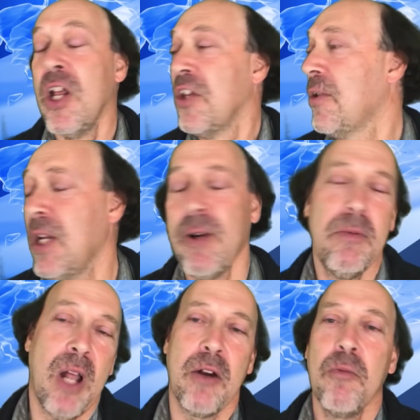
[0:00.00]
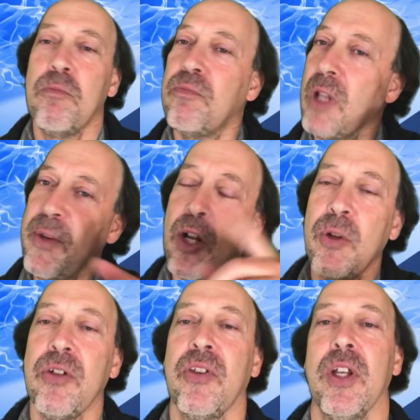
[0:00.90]
So anyway, let me know
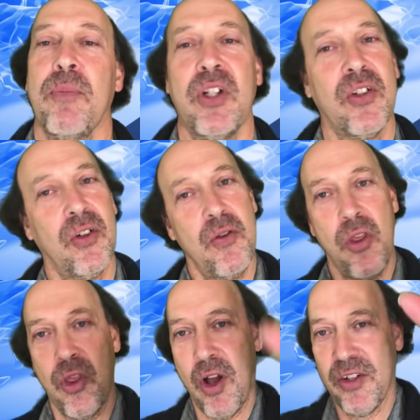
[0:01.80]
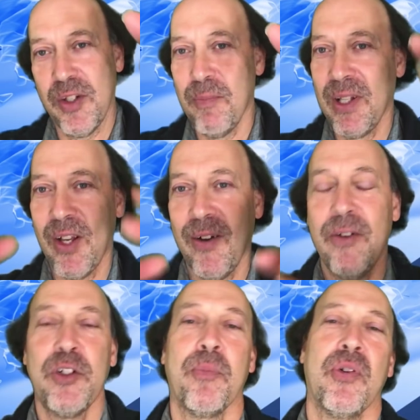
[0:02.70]
what you think. Put your thoughts in below. I
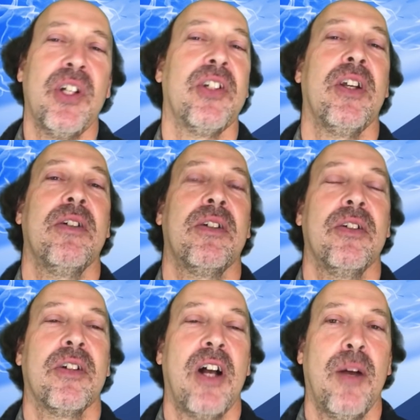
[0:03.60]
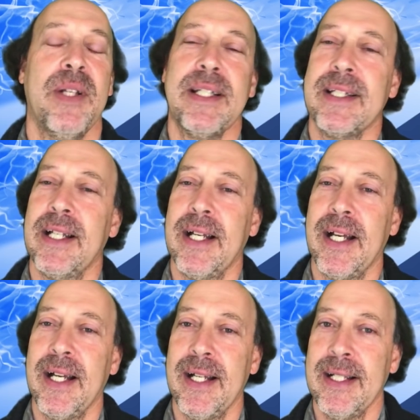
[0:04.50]
always appreciate your comments.
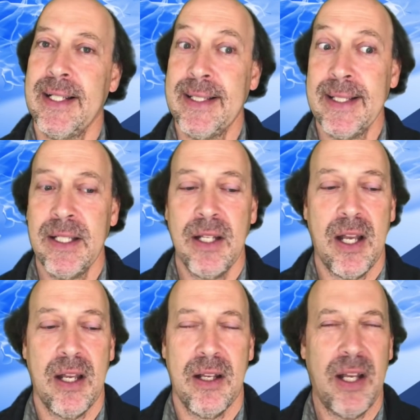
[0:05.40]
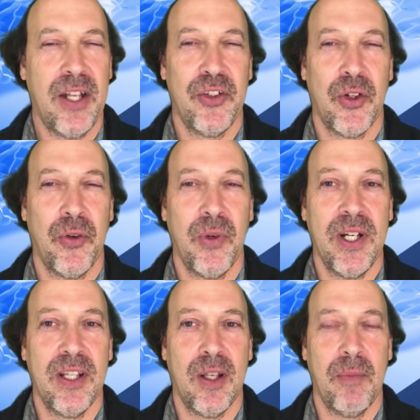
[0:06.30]
I enjoy
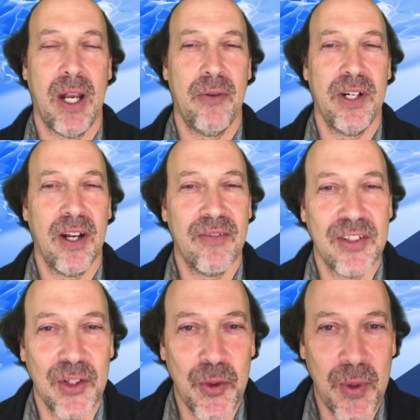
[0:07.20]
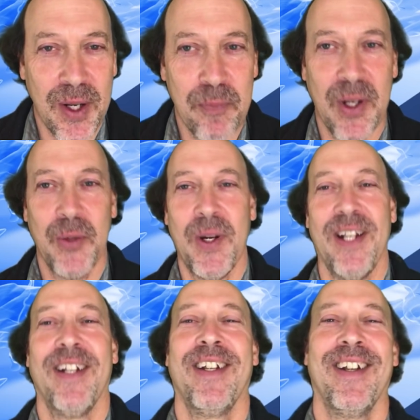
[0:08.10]
reading them. I read every single one, by the way.
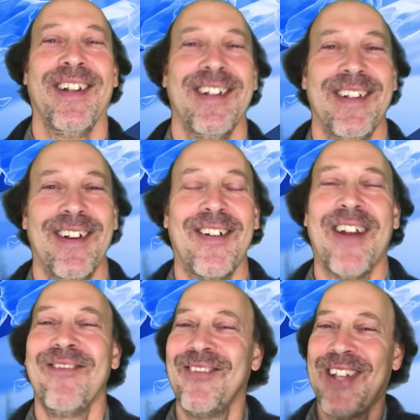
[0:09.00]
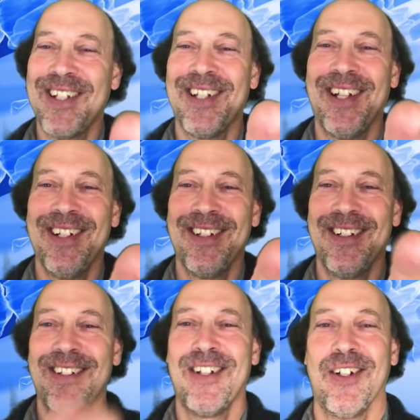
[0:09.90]
Okay, thanks a lot.
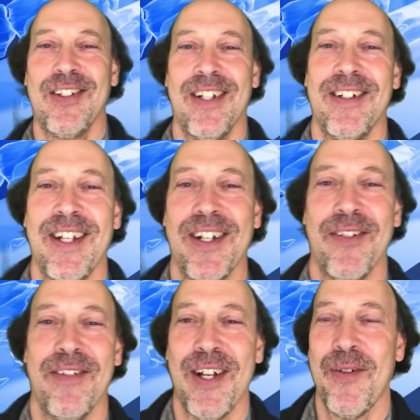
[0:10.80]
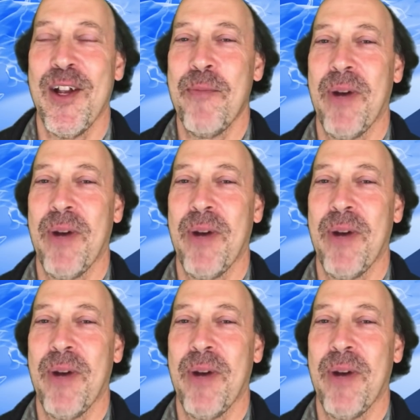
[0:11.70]
Talk to you later. Take care for now, and